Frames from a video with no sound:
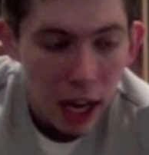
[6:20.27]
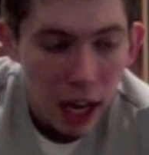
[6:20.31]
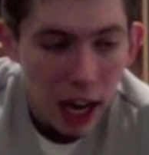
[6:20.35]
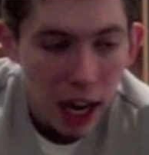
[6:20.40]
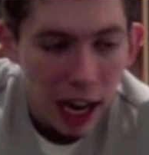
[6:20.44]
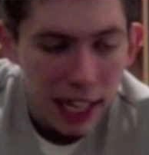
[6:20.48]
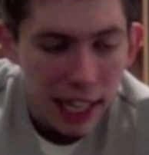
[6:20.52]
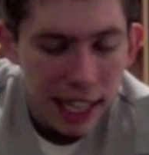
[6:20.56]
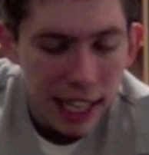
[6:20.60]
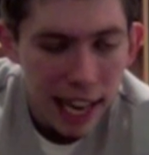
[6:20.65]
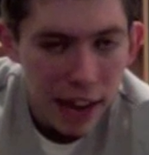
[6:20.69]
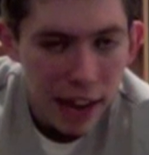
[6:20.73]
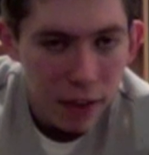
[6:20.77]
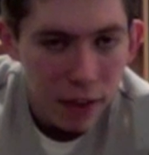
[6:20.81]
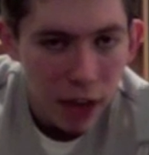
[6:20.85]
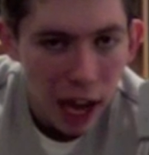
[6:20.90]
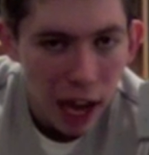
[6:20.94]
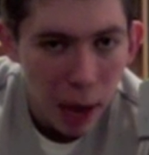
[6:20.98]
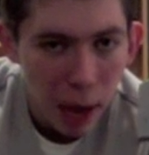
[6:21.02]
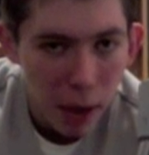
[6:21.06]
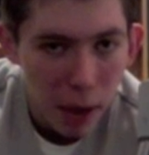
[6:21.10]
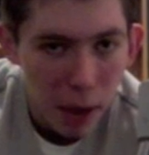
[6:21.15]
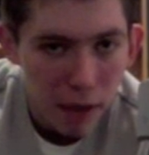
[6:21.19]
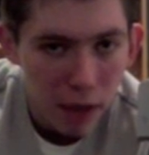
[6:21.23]
I'd never,
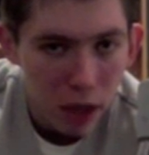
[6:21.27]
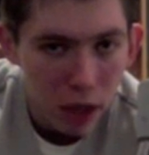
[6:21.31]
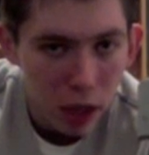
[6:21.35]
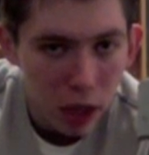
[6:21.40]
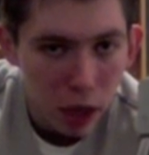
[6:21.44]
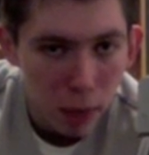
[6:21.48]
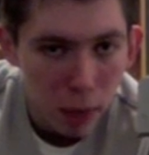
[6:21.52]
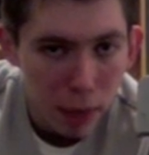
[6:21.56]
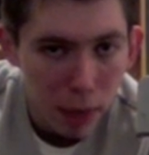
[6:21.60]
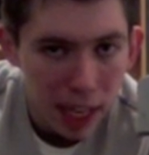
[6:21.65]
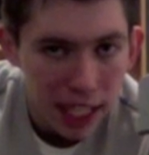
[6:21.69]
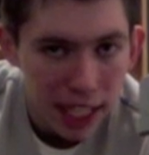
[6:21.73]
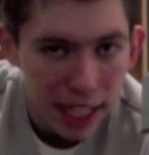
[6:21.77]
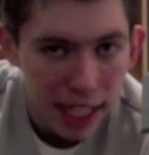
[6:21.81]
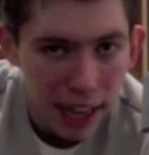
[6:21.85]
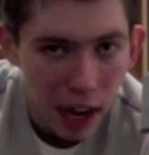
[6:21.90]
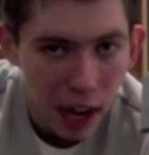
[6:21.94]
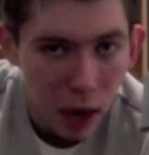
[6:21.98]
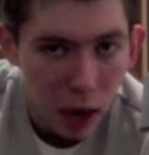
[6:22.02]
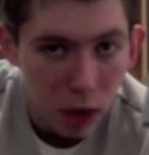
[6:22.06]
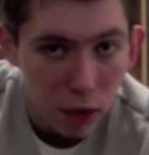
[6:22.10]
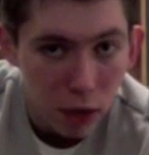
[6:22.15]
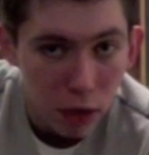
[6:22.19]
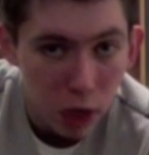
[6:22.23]
however, managed to get
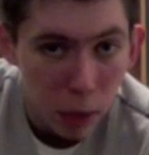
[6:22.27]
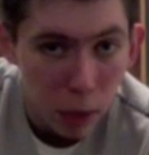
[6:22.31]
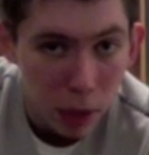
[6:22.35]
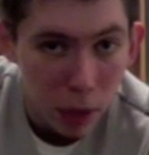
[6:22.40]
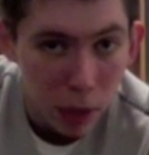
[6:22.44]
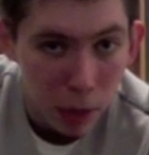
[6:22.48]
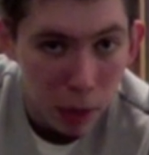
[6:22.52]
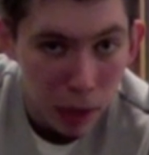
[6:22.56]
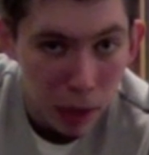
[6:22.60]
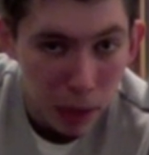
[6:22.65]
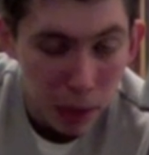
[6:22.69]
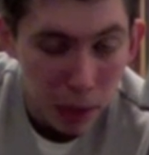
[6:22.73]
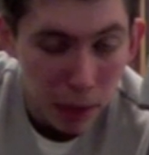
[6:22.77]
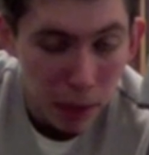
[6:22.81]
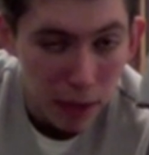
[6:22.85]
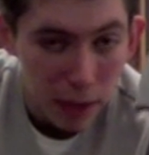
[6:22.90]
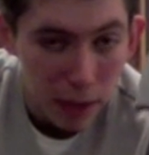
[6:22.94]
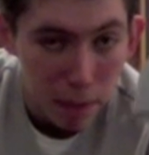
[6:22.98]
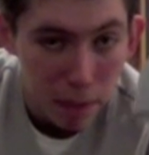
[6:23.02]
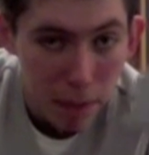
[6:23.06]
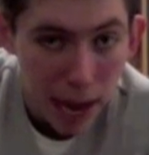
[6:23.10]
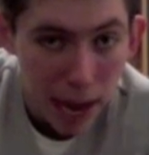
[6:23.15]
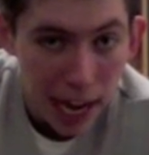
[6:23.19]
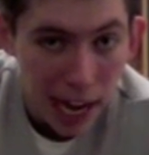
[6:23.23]
hold of Super Smash Bros.
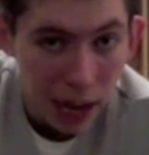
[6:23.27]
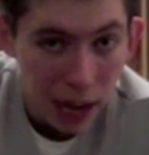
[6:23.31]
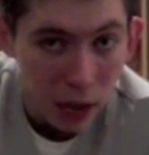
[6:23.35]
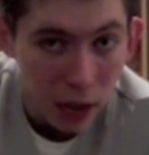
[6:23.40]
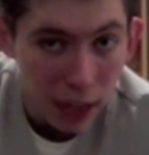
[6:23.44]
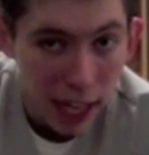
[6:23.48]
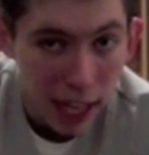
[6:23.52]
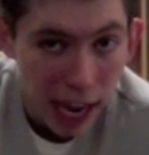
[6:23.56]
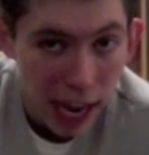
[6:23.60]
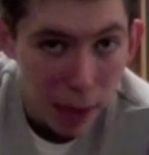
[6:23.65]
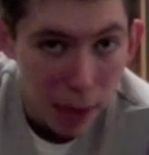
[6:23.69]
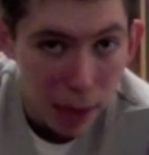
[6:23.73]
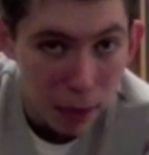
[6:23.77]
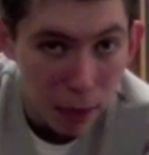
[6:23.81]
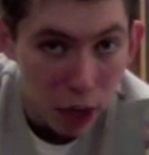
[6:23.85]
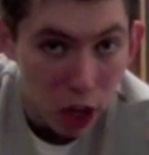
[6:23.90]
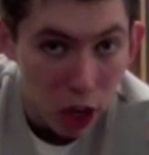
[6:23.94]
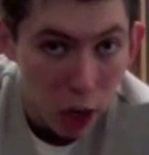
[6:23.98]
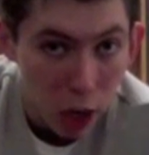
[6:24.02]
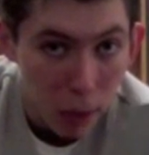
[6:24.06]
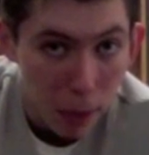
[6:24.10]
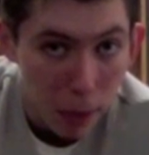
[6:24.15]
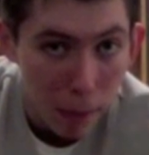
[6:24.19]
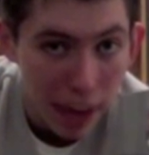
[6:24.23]
Melee on the
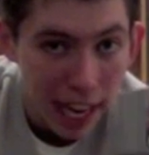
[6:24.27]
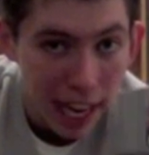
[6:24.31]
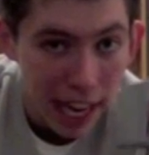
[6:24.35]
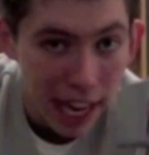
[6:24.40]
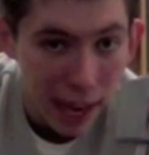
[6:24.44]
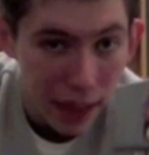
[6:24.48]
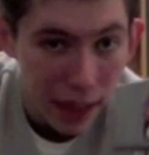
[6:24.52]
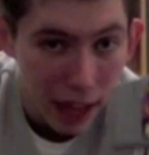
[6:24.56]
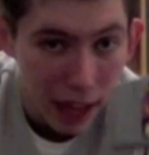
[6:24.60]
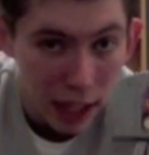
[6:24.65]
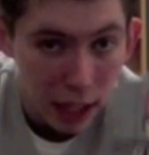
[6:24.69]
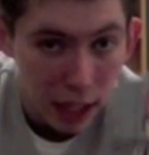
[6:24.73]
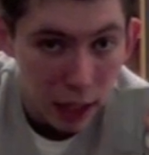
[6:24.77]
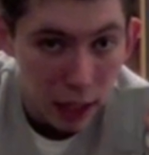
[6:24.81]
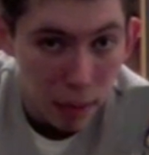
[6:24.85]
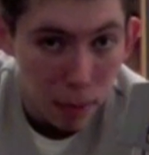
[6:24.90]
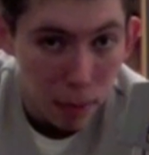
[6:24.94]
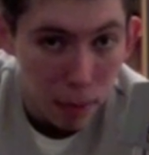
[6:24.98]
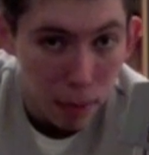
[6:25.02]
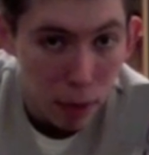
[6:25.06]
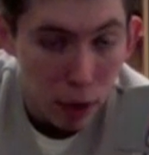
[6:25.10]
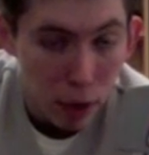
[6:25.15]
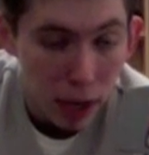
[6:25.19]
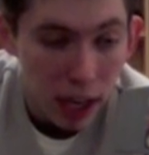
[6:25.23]
GameCube. I may get that at some
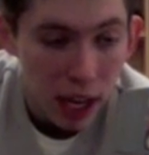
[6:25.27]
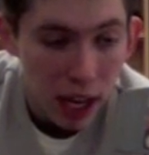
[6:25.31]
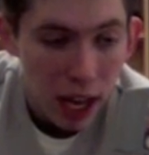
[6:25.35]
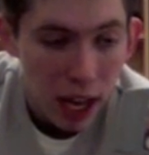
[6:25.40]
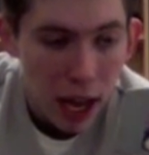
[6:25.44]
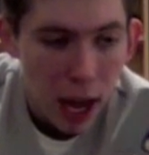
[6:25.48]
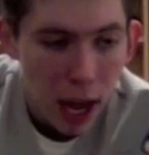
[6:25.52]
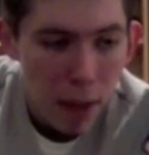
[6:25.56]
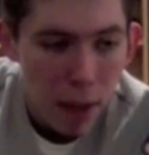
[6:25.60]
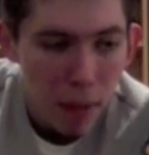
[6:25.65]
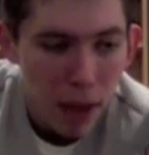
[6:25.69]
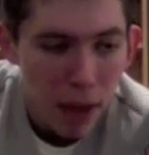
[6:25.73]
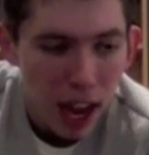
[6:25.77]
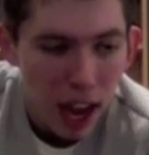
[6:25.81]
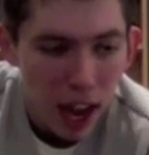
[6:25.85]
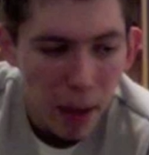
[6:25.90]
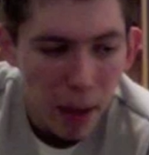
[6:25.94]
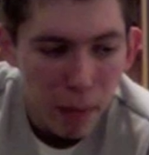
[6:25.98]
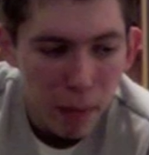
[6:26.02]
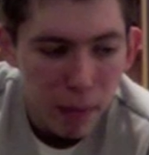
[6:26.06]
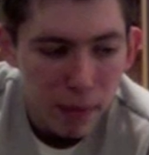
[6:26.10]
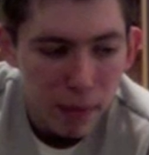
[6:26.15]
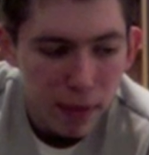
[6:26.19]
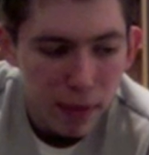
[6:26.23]
point, but
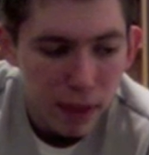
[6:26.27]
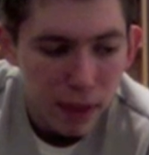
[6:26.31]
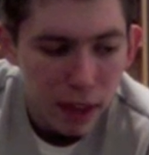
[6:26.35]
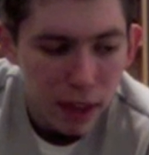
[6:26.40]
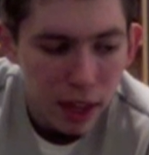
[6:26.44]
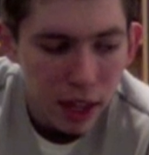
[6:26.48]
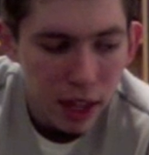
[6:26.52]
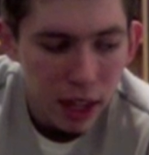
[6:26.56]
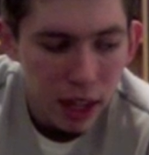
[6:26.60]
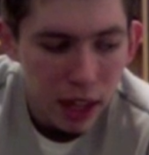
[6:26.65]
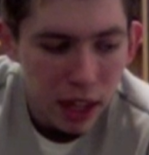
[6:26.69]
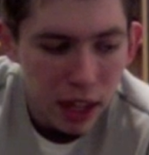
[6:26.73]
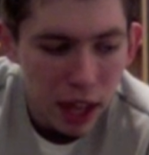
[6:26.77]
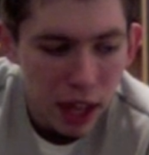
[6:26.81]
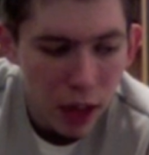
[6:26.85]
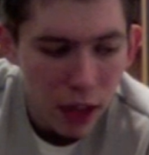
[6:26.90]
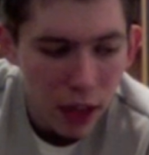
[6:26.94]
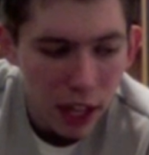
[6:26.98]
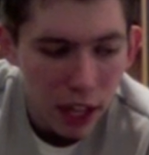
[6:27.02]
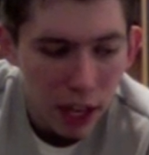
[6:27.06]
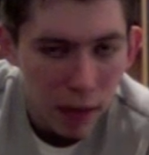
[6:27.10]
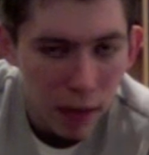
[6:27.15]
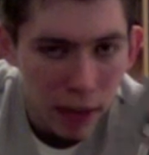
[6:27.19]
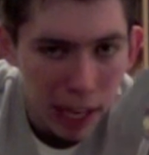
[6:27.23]

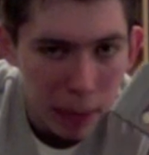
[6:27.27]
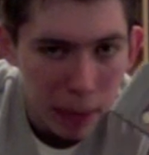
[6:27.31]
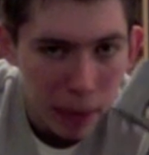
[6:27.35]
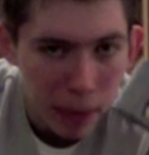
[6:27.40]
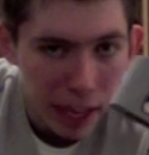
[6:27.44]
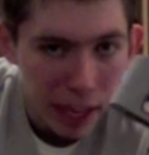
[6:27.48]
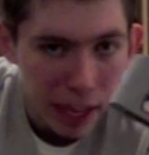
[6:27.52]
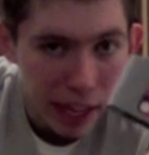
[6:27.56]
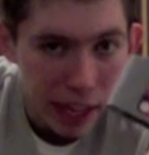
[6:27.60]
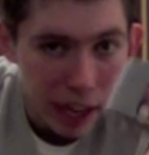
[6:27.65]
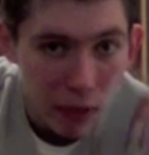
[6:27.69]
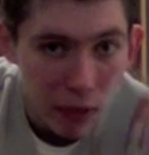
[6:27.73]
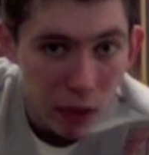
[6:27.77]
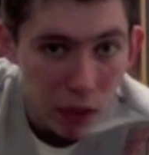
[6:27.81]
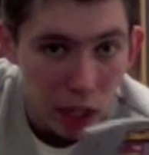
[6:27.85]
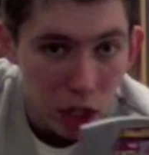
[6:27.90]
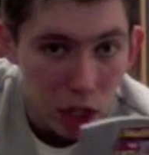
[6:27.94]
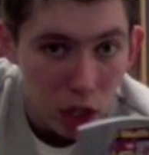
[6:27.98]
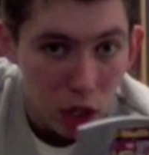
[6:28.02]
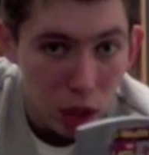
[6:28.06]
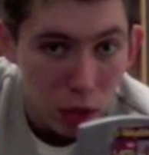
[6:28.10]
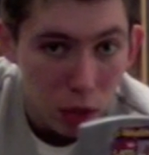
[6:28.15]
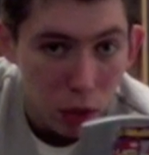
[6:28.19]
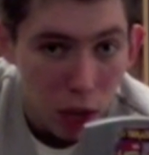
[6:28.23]
nothing can really beat the
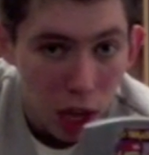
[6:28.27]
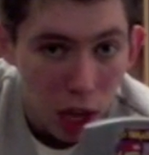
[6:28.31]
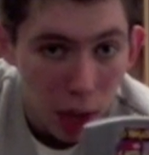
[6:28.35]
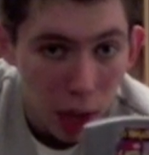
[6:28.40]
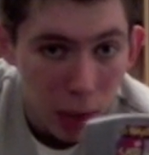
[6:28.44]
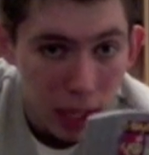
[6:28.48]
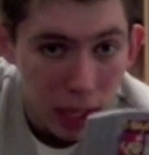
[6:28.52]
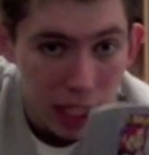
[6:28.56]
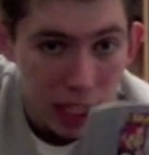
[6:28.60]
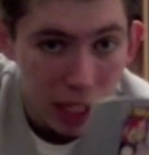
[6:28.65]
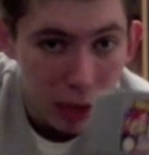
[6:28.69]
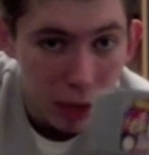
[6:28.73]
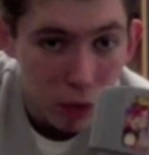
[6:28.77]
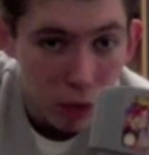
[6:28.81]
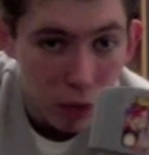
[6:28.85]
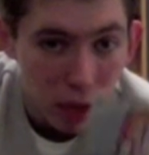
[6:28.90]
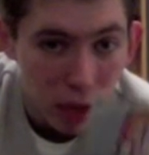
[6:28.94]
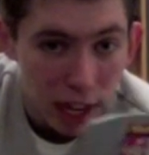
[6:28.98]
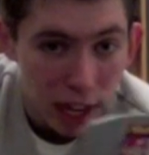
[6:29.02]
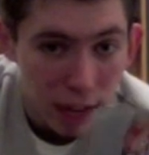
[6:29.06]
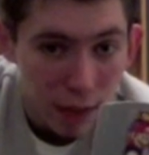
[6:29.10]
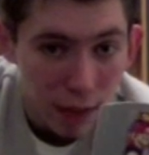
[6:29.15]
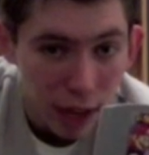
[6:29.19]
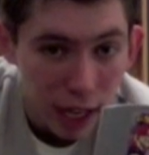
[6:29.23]
original. This is a
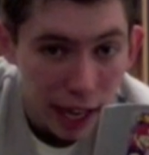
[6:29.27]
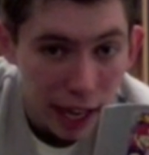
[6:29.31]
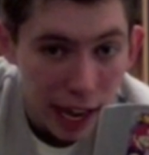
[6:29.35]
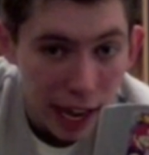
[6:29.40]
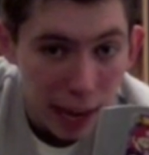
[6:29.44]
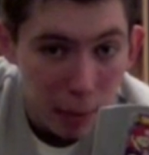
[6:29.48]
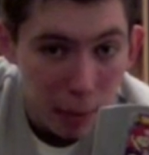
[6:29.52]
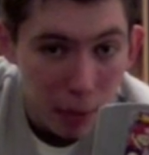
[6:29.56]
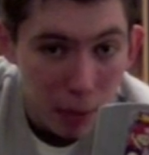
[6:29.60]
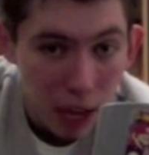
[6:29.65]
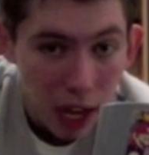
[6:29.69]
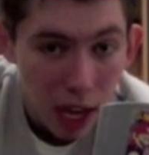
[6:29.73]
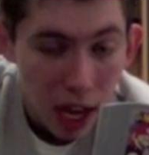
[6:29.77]
really fun game.